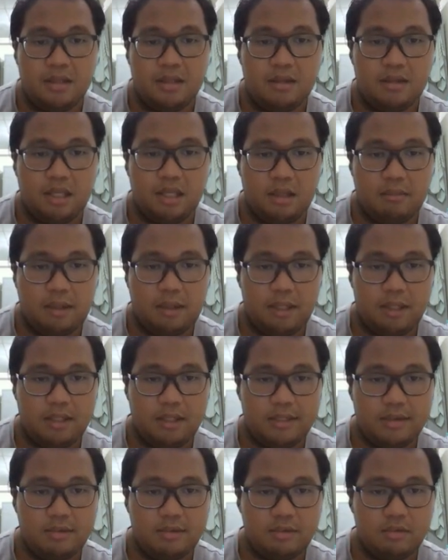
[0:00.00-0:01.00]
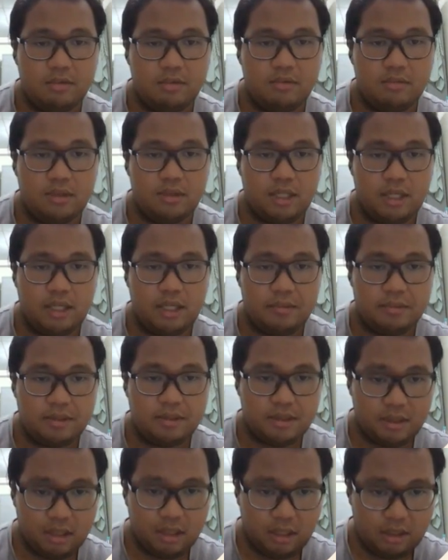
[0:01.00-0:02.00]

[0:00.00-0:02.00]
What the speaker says: Then minus 2 times